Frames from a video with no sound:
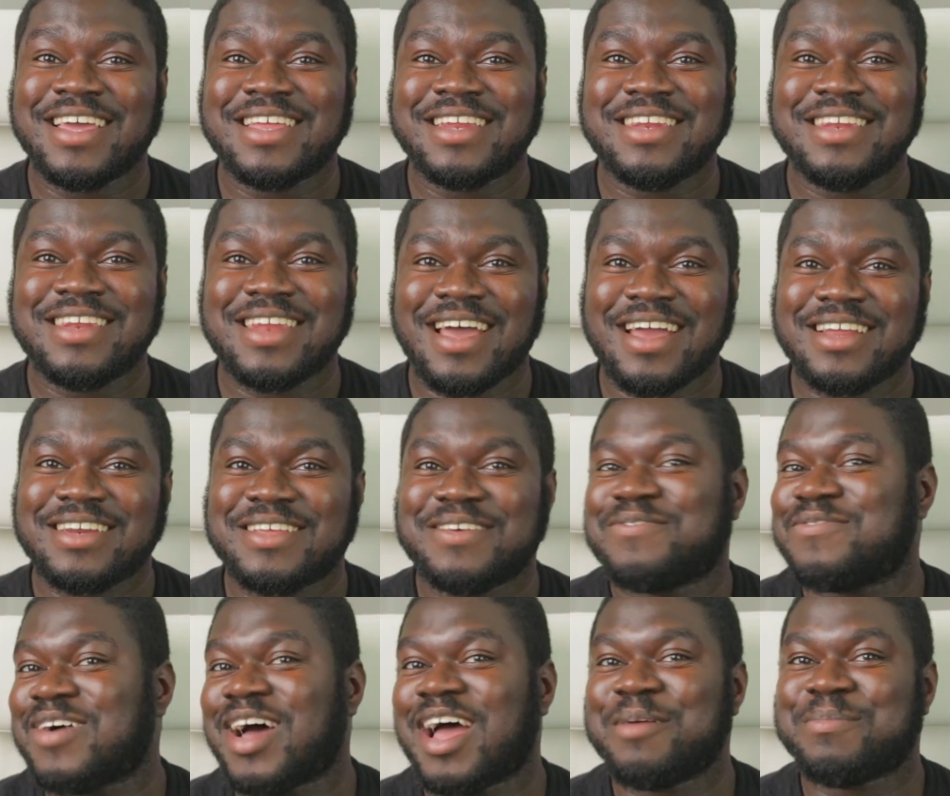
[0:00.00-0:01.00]

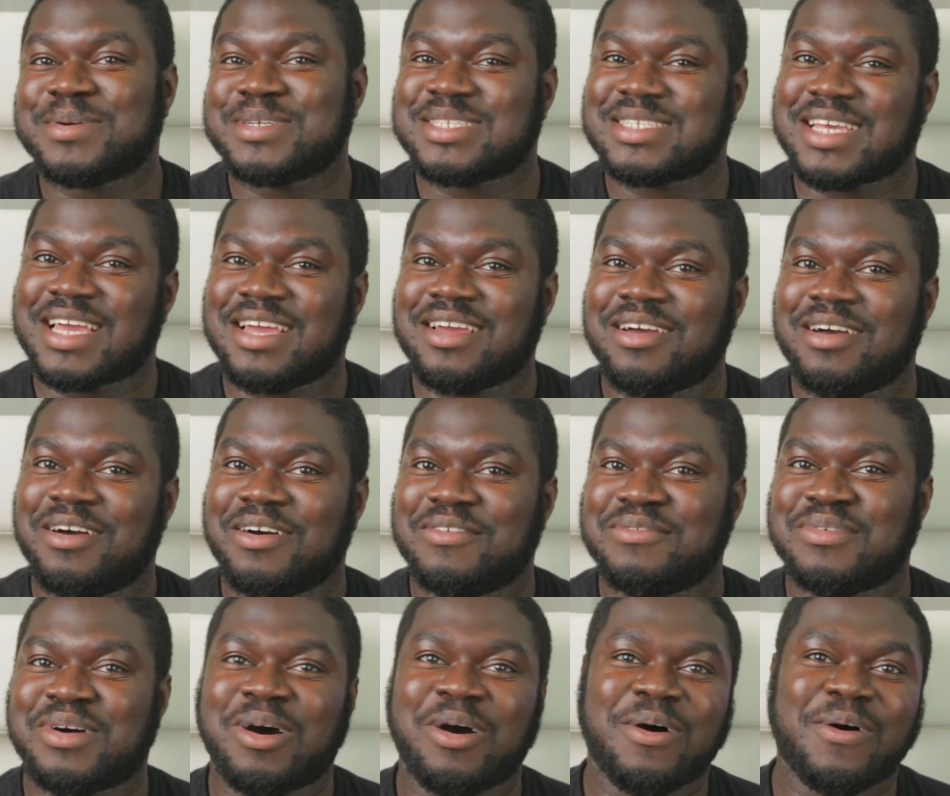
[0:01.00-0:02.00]
95%
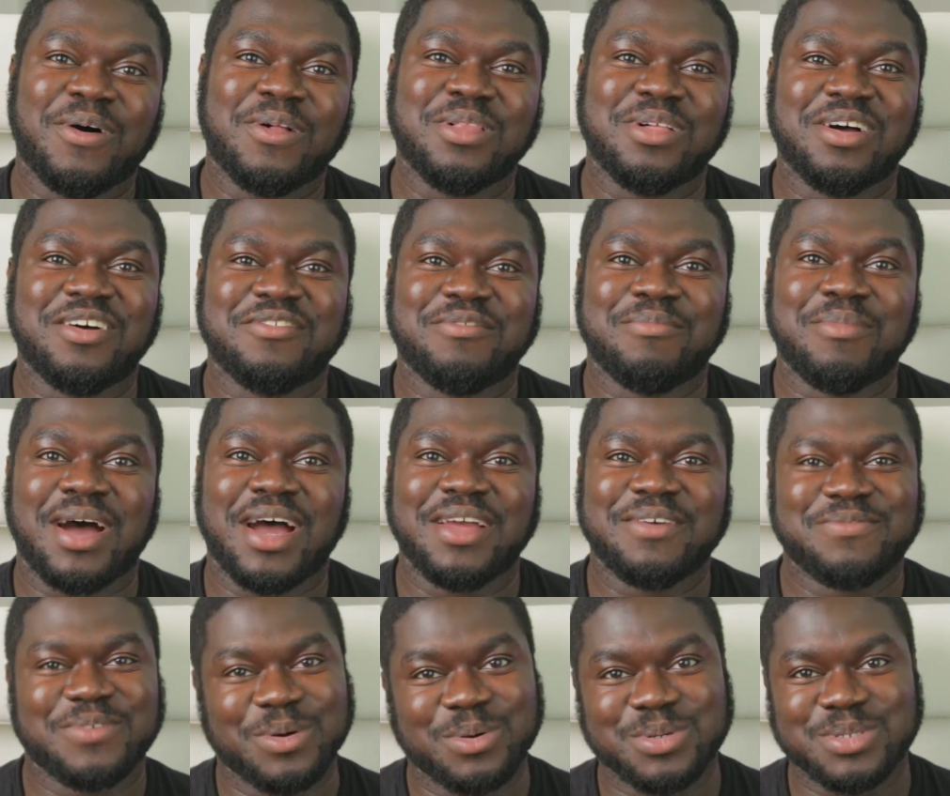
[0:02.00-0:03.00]
of all of my
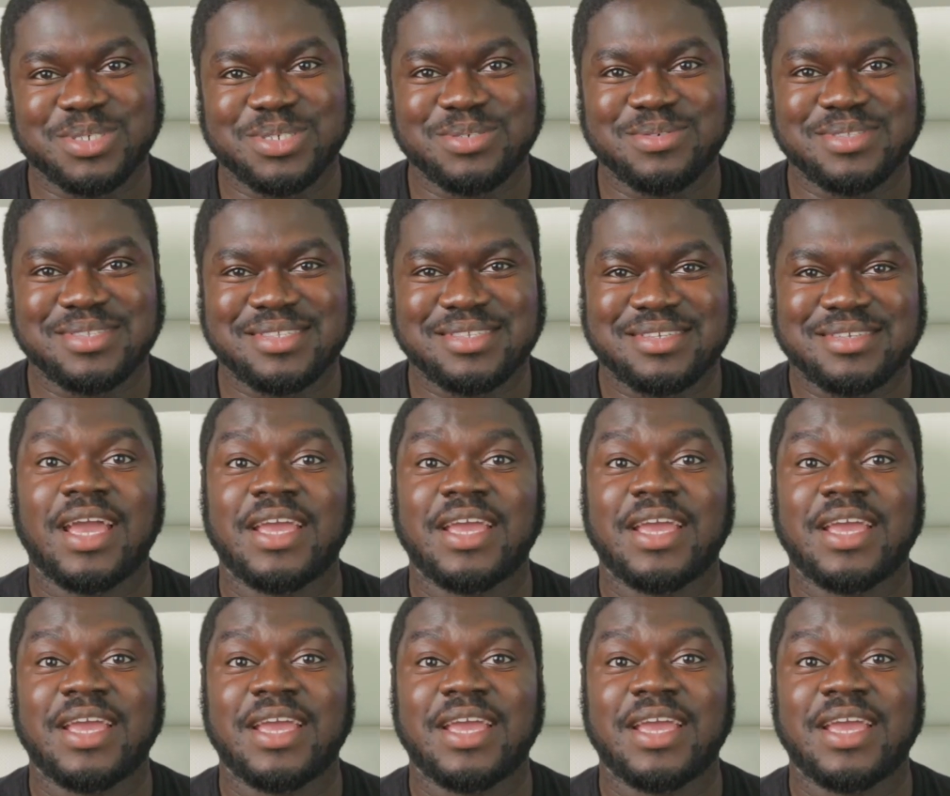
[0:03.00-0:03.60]
photo shoots.